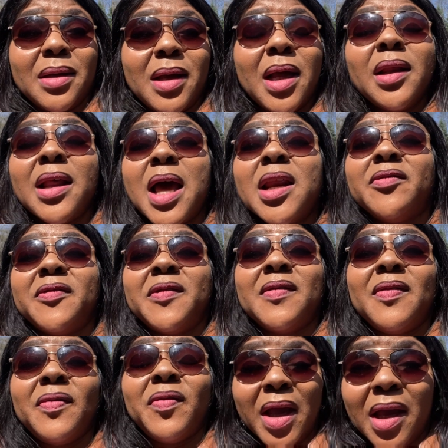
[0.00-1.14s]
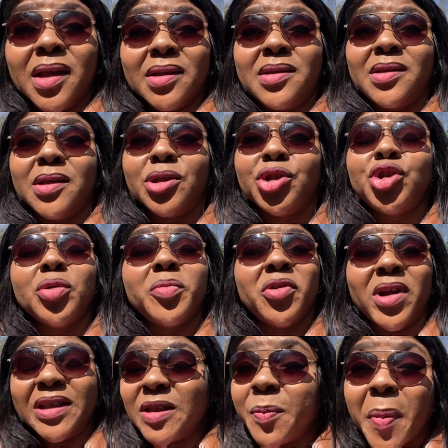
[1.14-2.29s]
a lot of things should be
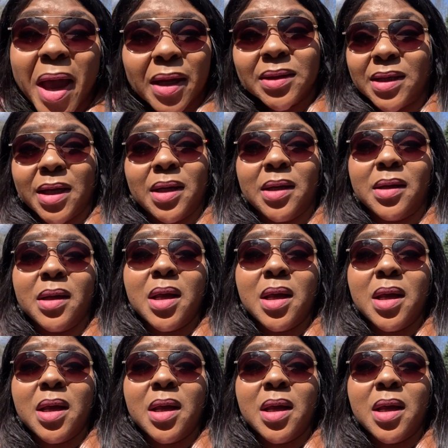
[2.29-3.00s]
respected